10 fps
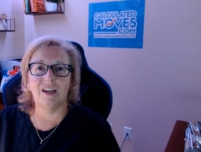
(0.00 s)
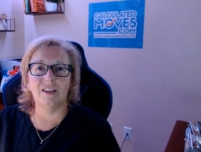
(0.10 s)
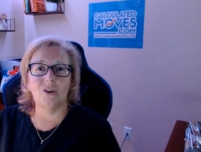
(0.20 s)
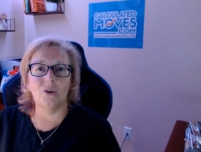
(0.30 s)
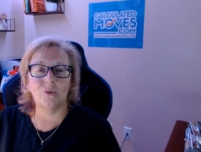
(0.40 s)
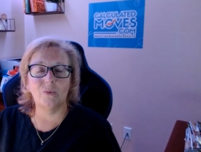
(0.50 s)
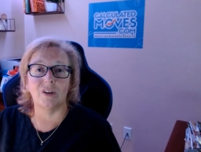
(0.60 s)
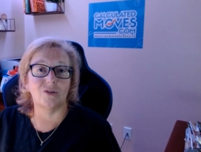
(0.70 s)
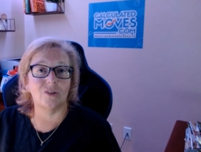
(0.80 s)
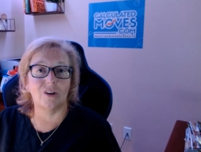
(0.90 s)
And the whole
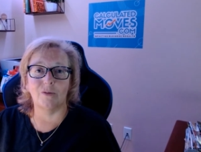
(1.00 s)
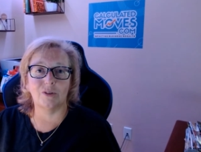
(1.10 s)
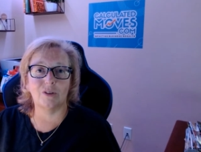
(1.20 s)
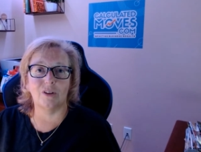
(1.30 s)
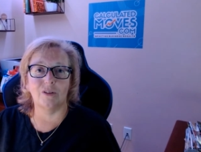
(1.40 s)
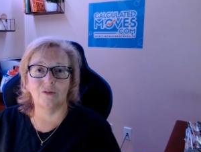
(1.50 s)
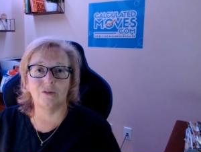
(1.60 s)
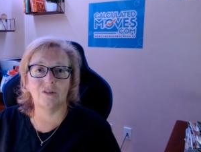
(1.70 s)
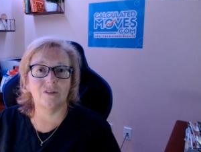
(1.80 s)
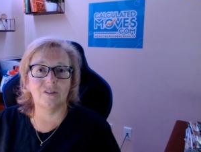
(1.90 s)
restaurant was
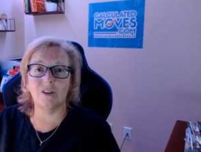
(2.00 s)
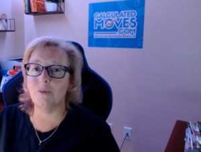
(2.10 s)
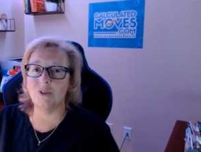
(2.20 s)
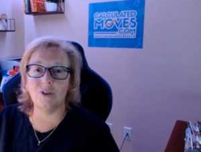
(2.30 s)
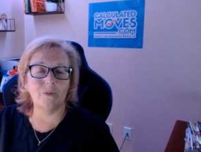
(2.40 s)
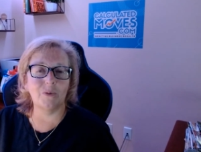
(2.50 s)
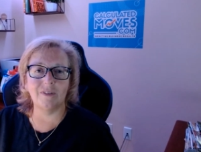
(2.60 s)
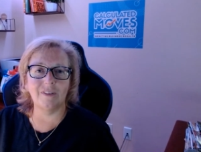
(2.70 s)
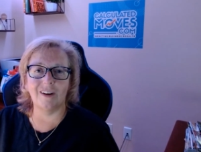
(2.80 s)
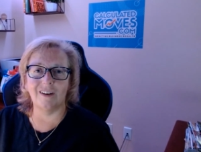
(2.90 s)
closed. There was no
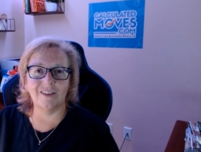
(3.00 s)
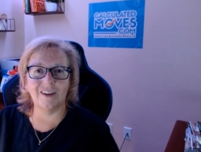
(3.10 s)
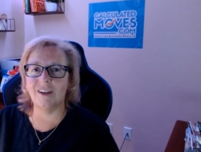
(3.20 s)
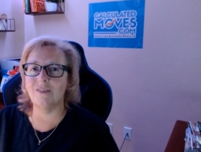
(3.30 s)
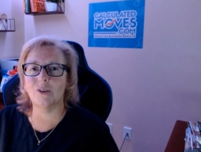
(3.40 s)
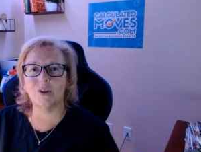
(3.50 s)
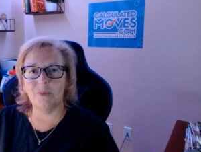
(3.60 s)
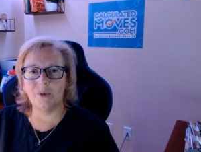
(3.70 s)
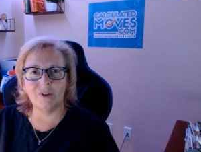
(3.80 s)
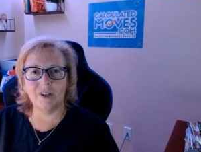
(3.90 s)
one there. They never
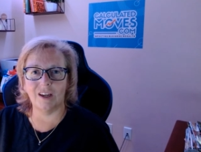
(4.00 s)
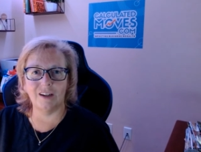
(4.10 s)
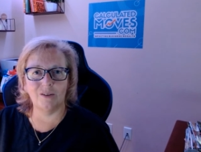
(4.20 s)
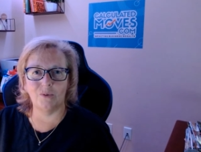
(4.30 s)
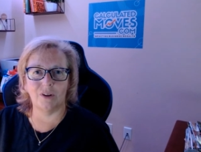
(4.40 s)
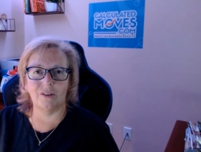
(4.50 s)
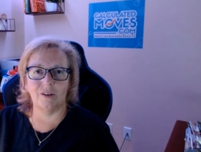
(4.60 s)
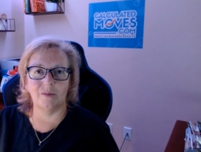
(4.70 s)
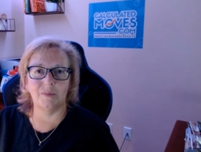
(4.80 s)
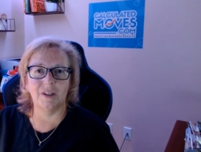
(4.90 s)
communicated with
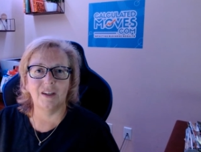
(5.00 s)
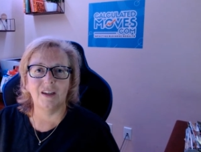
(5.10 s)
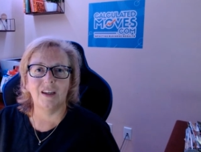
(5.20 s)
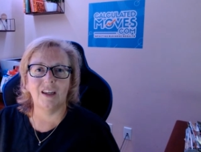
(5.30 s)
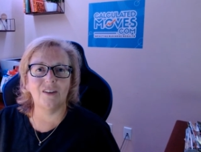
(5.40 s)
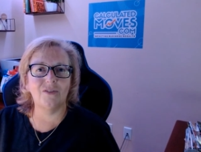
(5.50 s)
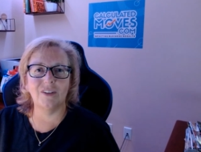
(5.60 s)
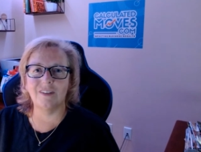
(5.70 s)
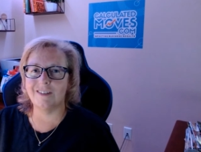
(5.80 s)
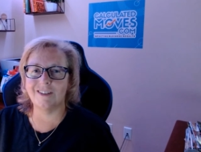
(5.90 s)
him,
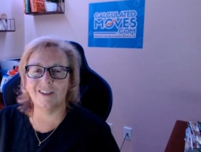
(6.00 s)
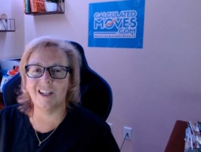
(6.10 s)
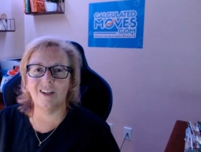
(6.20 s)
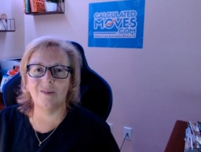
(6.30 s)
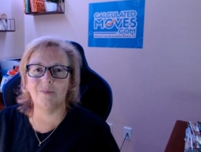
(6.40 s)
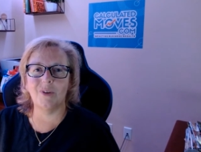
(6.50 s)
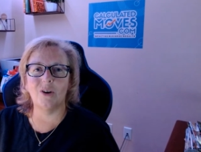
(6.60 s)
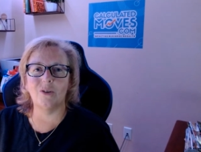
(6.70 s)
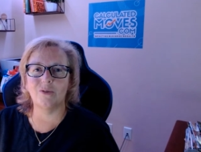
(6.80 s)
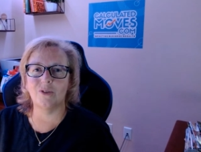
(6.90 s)
even to let him
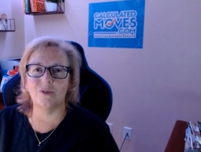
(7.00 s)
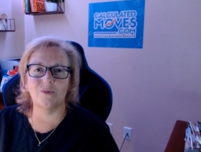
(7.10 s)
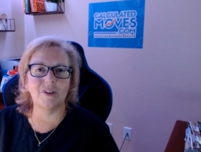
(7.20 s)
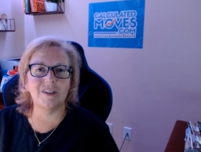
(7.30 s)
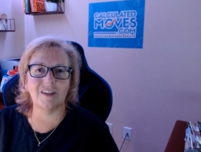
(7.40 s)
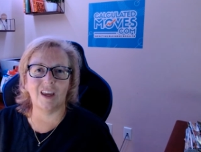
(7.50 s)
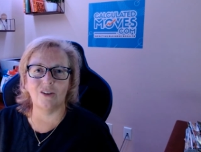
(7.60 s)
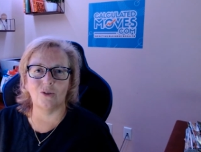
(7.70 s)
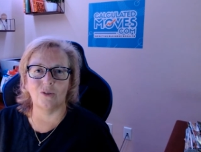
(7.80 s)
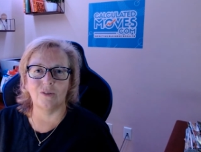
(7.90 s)
know to
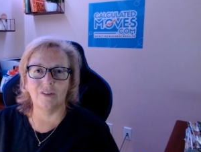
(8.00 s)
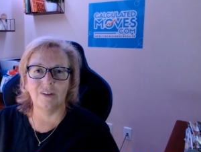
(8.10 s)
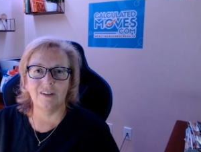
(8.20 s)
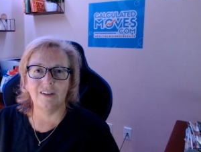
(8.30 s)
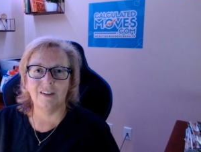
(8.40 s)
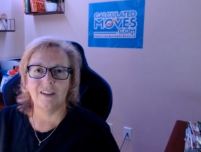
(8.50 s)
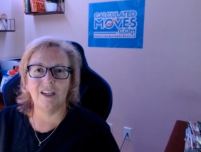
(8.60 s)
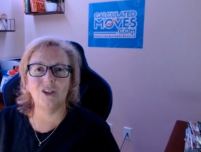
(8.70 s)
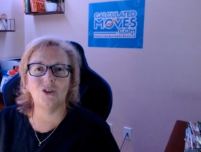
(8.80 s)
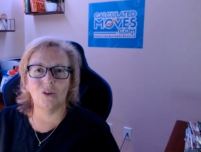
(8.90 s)
reschedule.
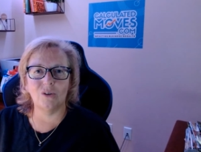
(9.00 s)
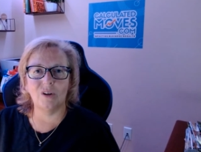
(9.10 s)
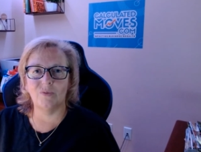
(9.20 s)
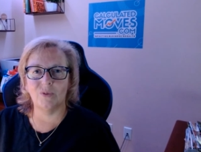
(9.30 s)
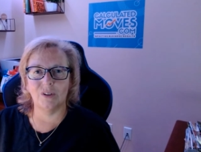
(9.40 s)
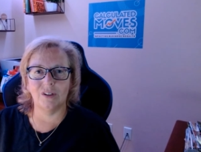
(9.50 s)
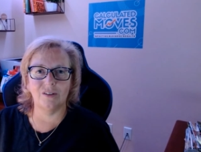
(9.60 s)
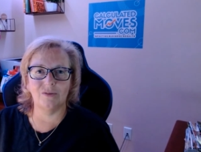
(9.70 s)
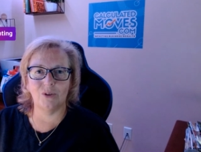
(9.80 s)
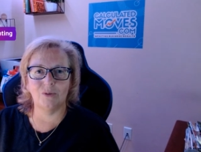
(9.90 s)
He showed up for an
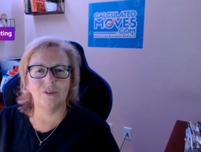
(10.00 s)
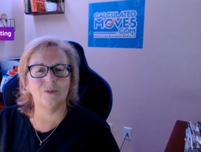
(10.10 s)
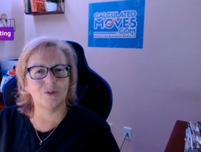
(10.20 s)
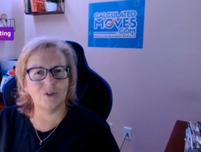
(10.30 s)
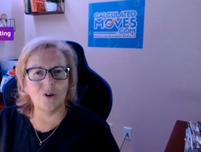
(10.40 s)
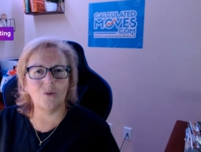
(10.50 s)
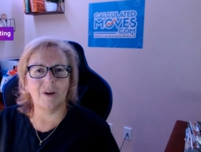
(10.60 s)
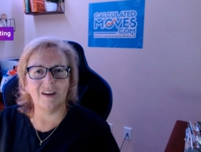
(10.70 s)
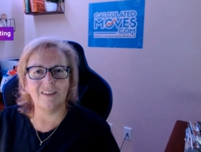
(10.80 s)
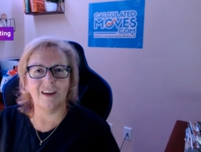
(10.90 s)
interview and there was
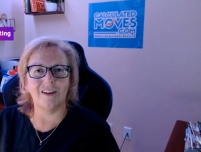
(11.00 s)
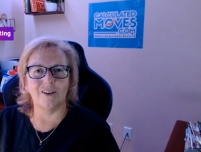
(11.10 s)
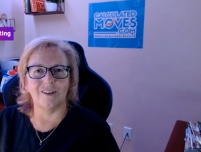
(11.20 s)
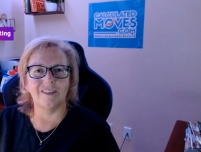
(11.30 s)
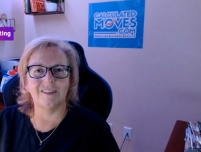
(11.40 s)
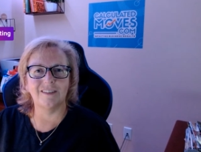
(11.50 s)
nobody there.